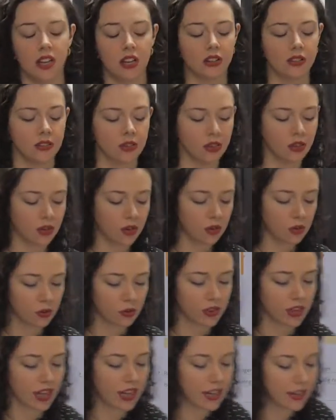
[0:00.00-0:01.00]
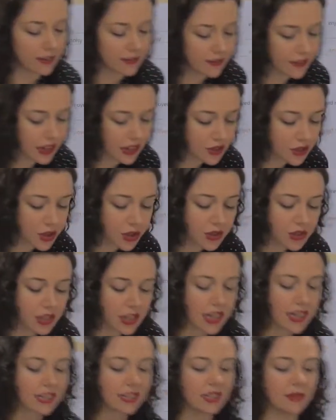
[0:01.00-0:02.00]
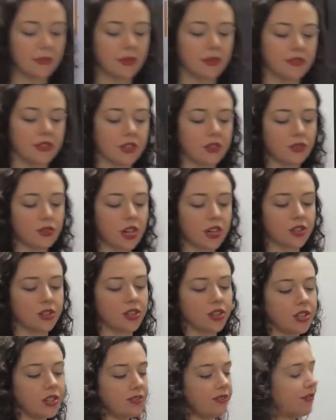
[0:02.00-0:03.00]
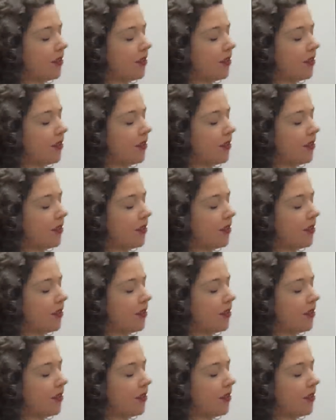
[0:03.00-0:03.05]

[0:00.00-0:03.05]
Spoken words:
So they've internalized some of the structure